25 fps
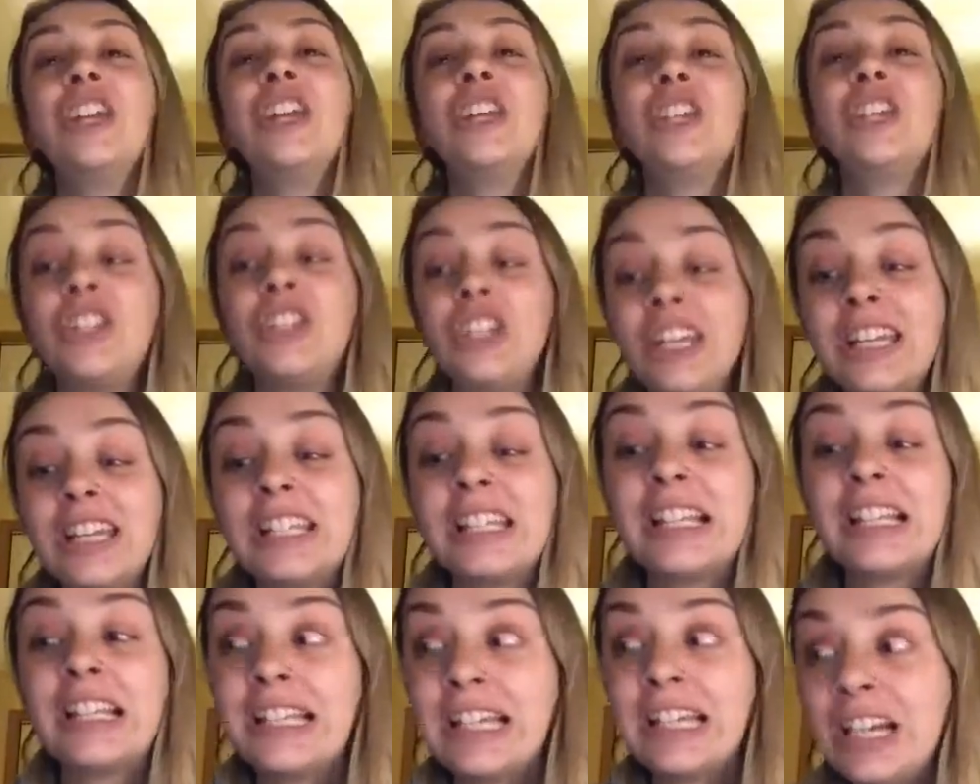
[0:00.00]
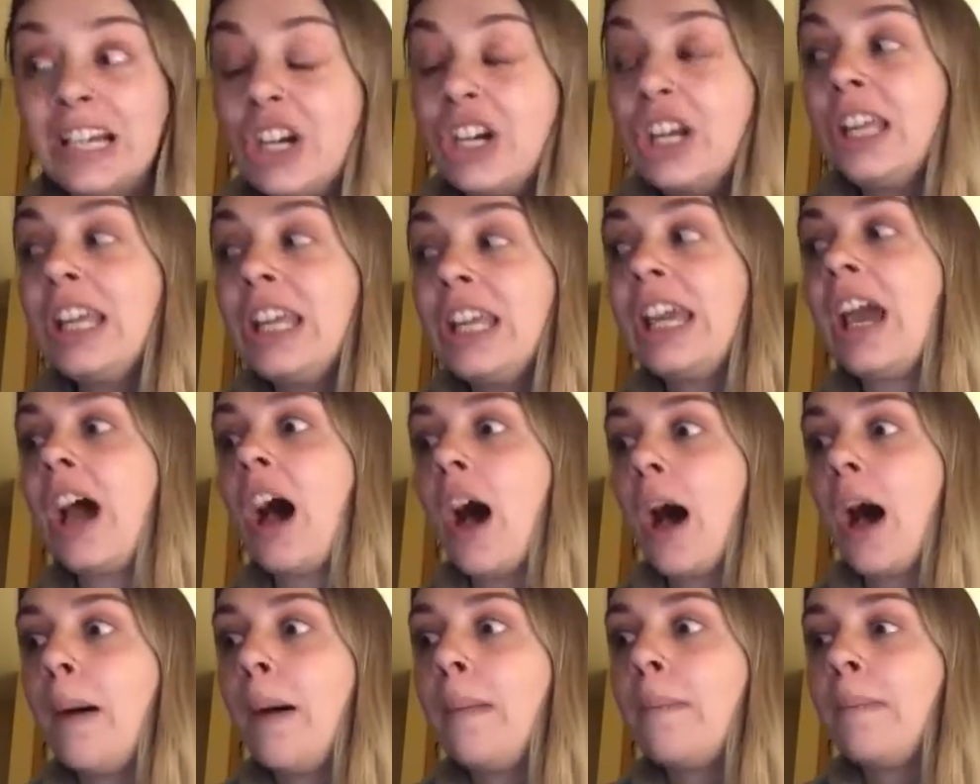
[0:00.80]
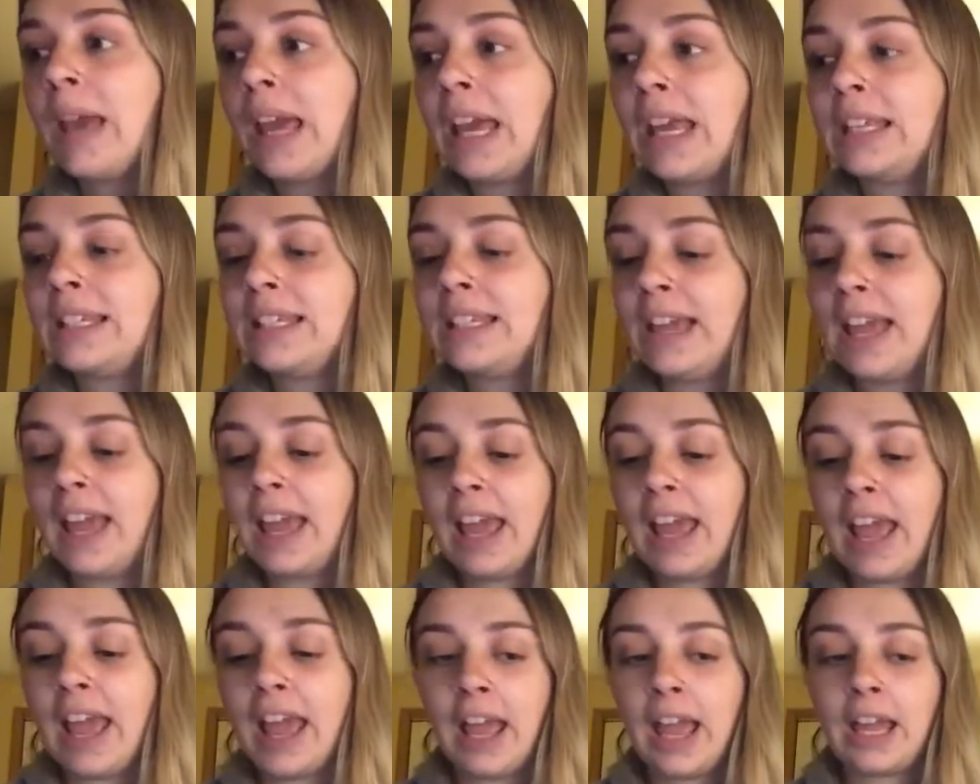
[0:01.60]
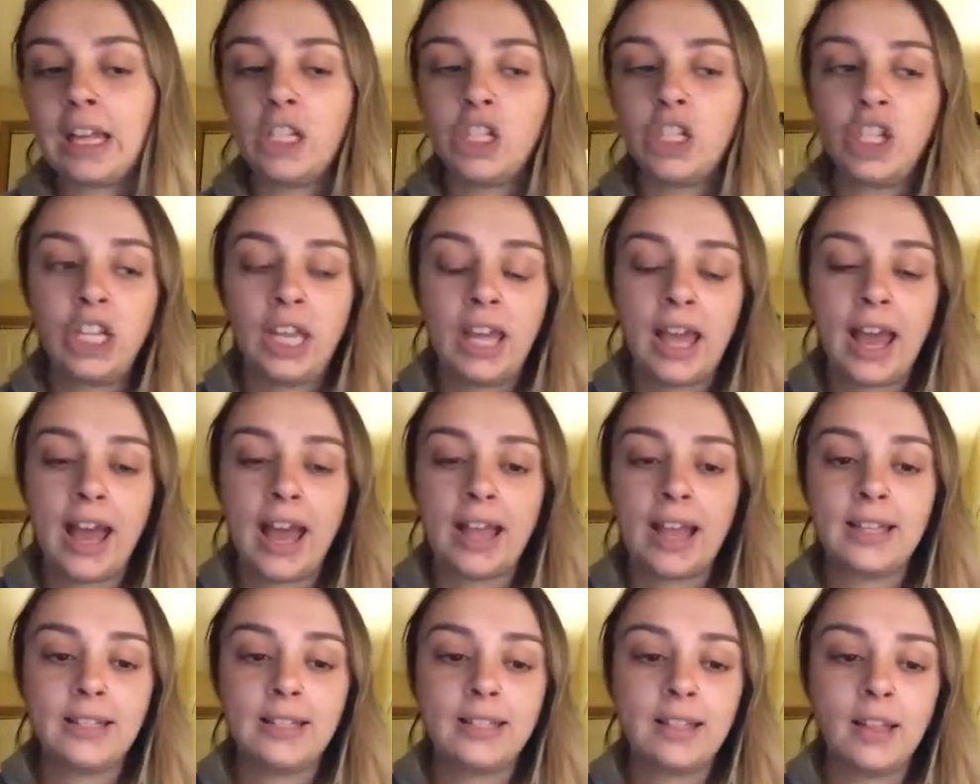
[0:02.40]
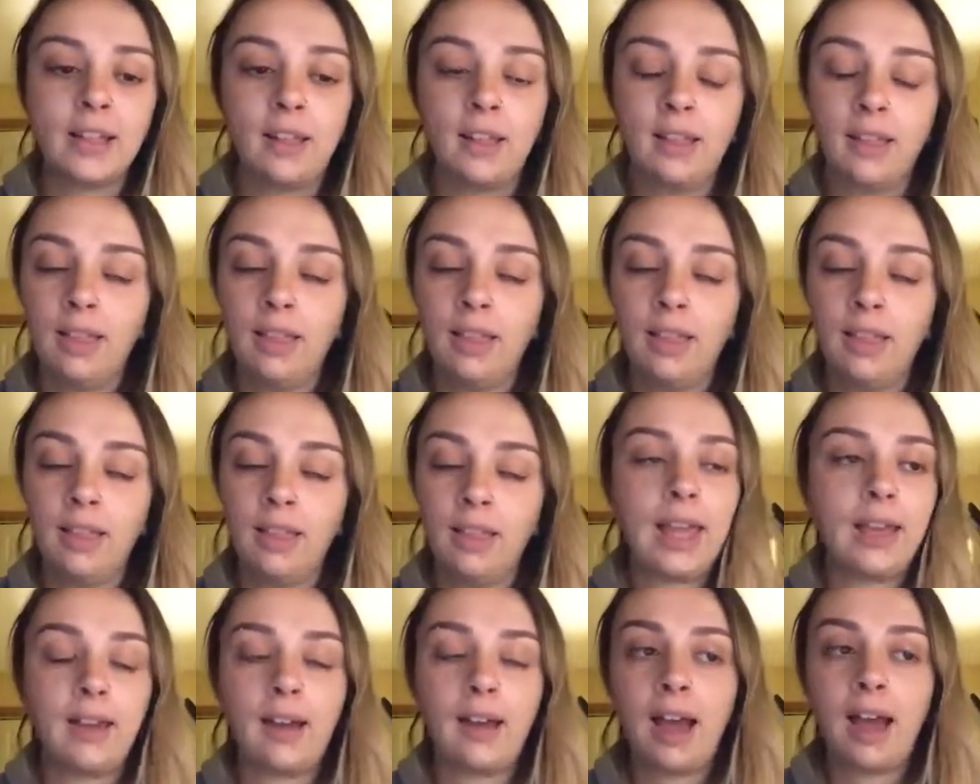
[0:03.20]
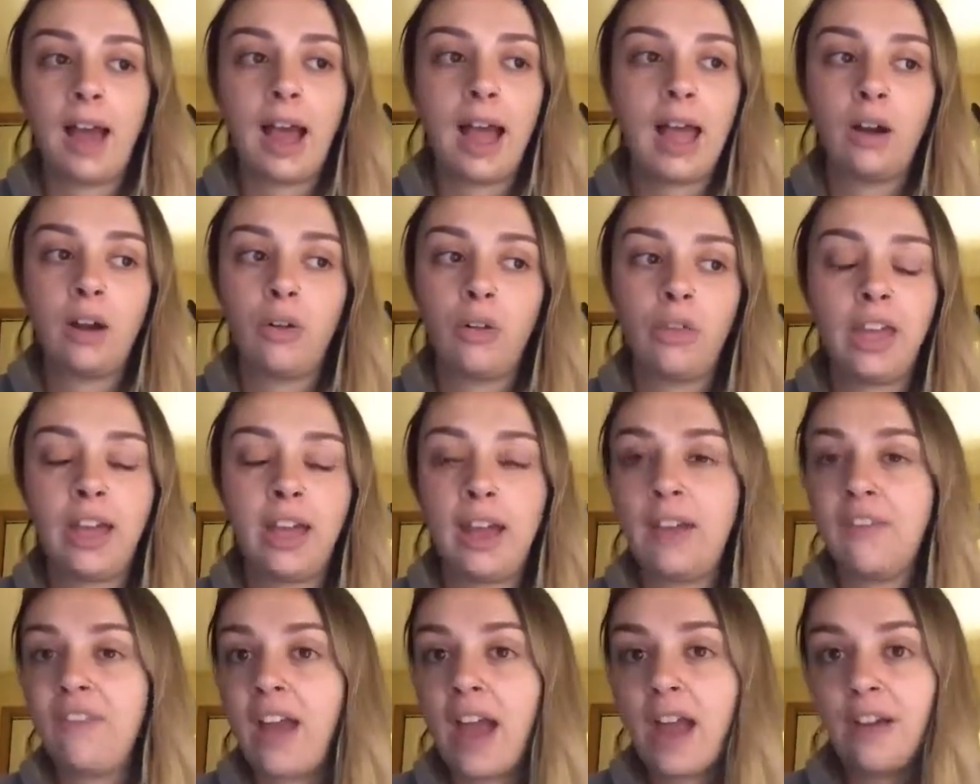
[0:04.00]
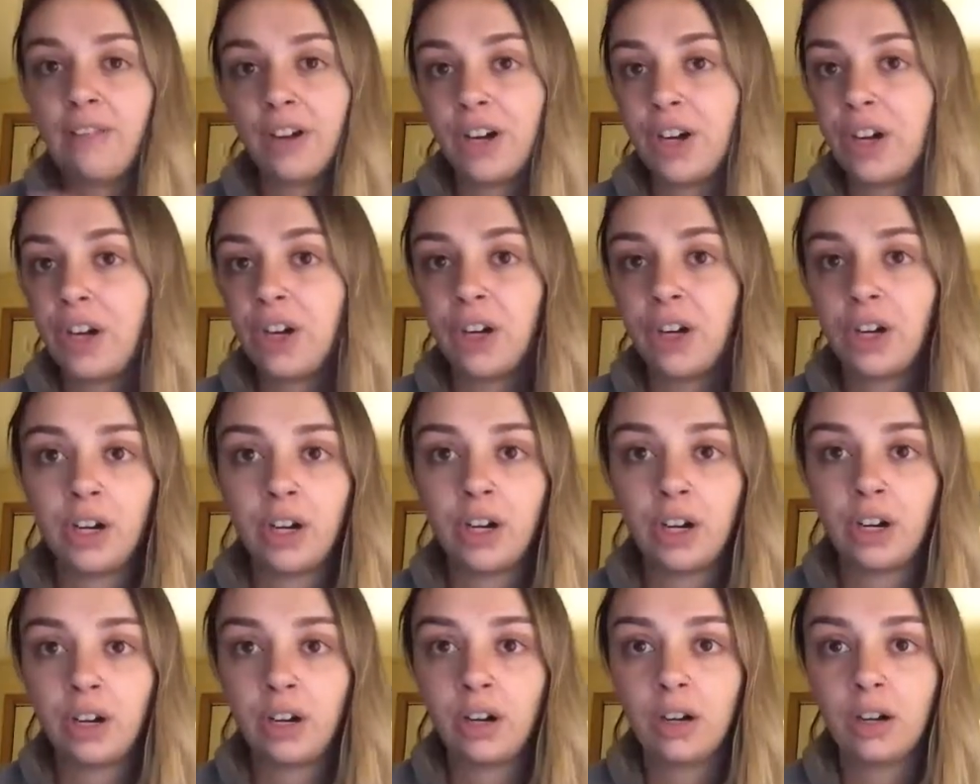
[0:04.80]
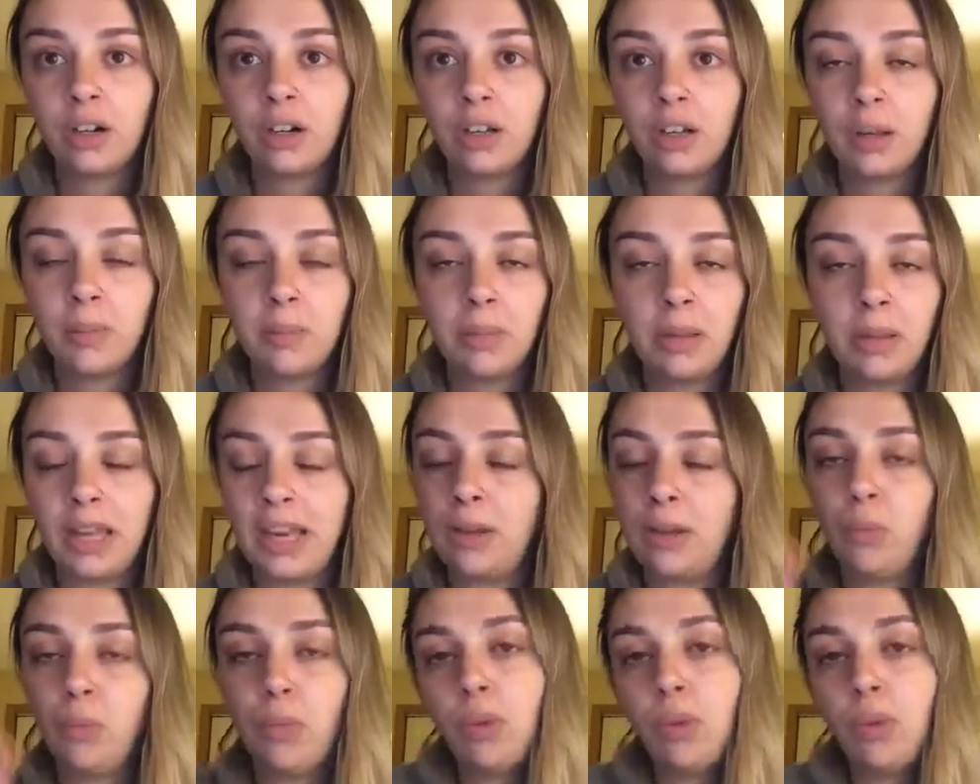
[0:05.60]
She's literally amazing, and she has, like, I don't think I've ever heard her complain.